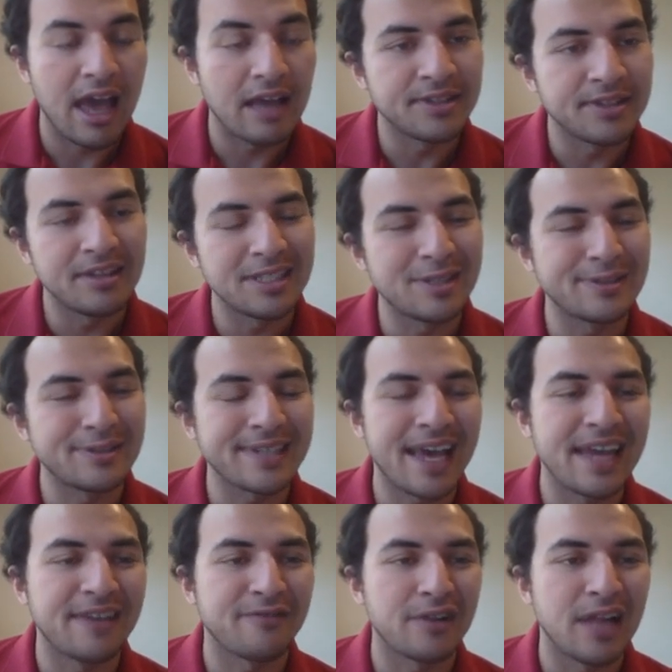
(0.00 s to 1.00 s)
So this was
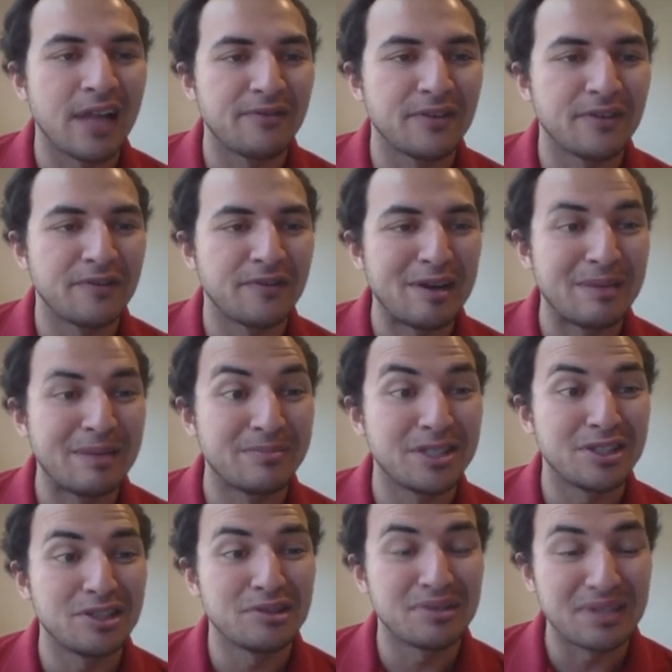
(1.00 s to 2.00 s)
kind of clever for him to
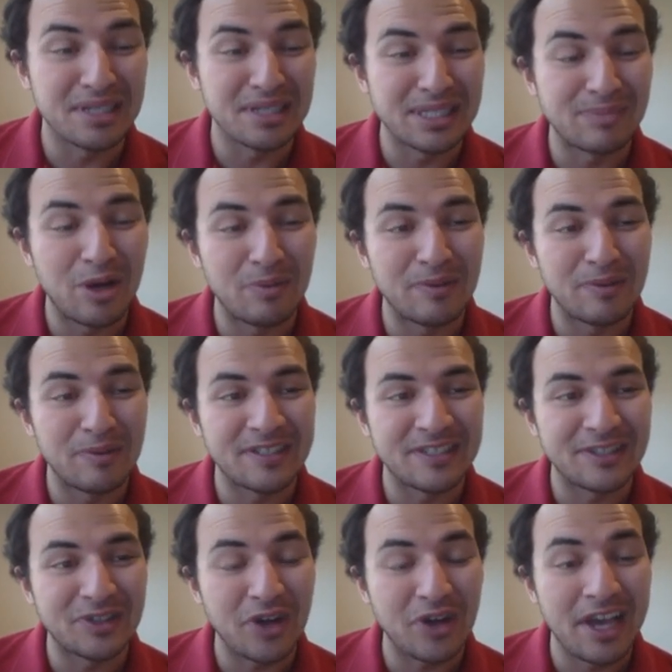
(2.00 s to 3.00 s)
choose this moment
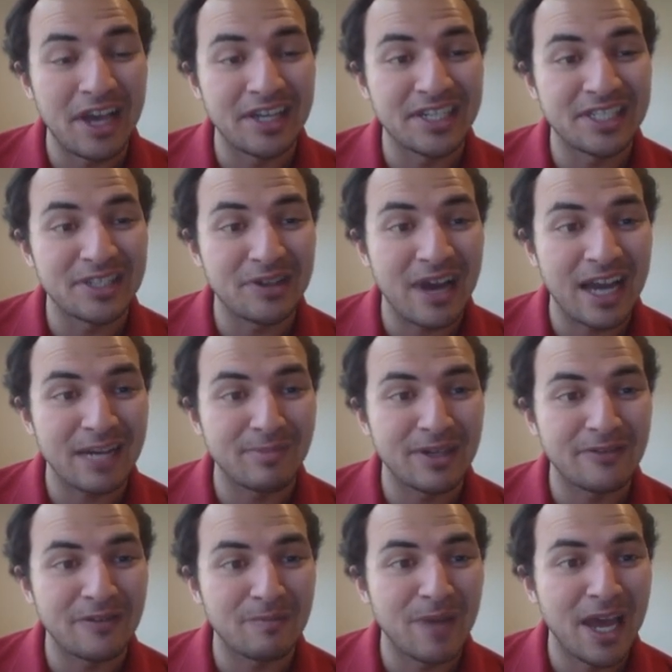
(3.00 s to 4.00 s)
to try and distract me
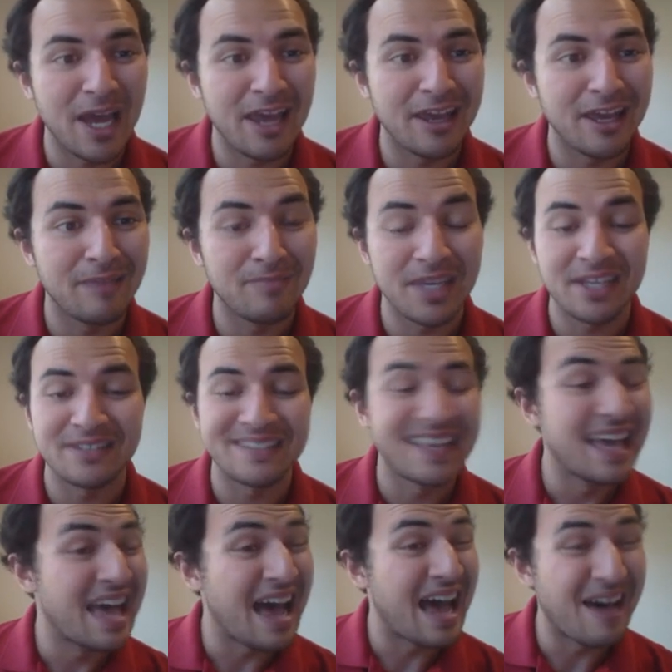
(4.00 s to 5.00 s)
from my aim, because
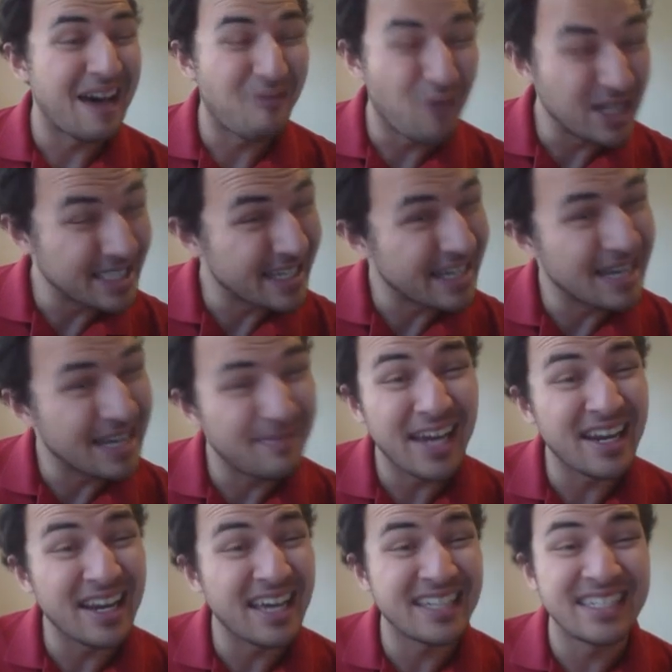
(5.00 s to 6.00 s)
once I get my
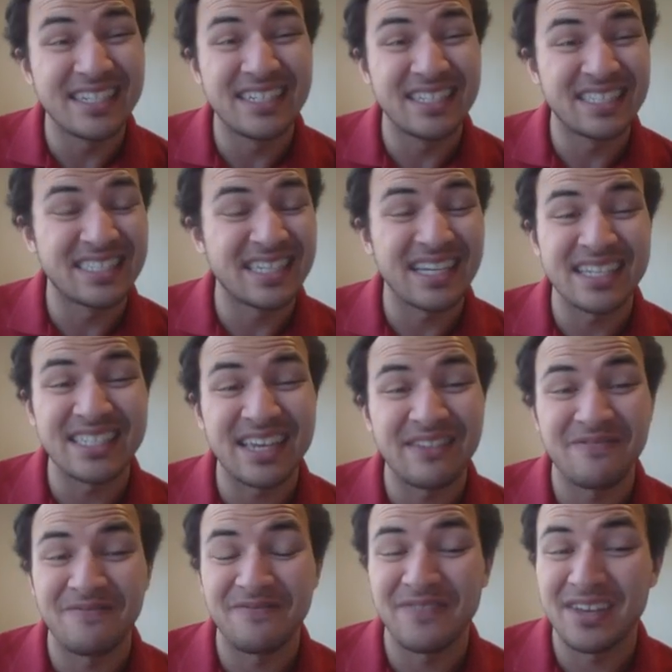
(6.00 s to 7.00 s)
knight to d6,
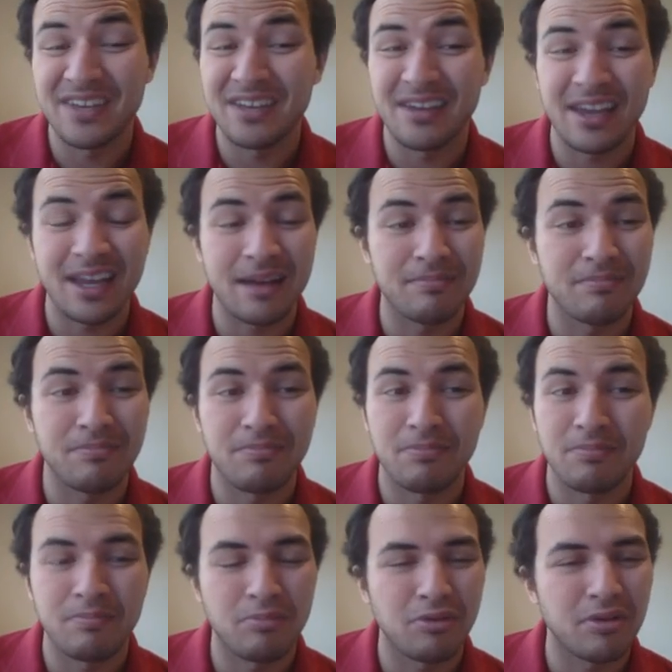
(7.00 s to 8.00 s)
I feel like I'm
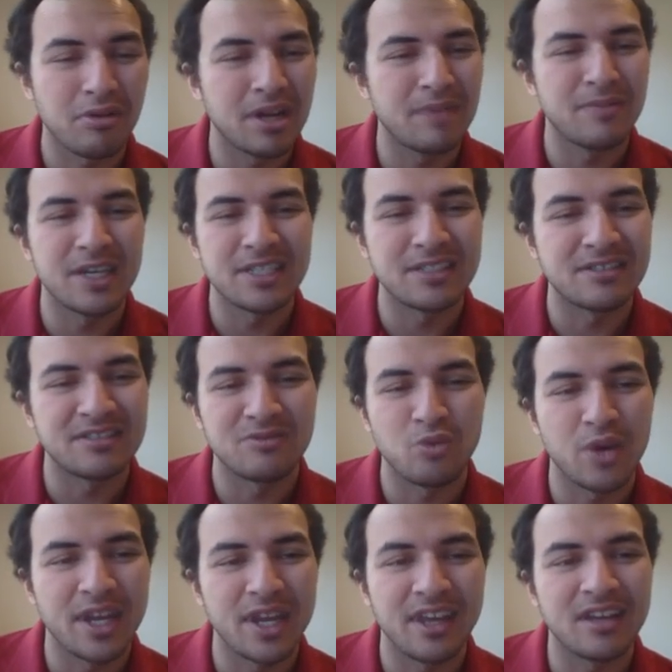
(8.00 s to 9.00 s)
pretty much
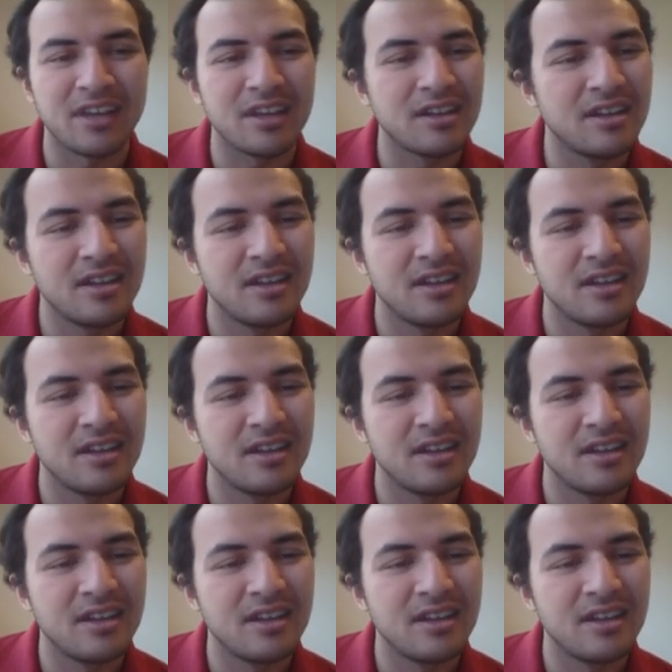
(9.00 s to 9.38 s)
winning.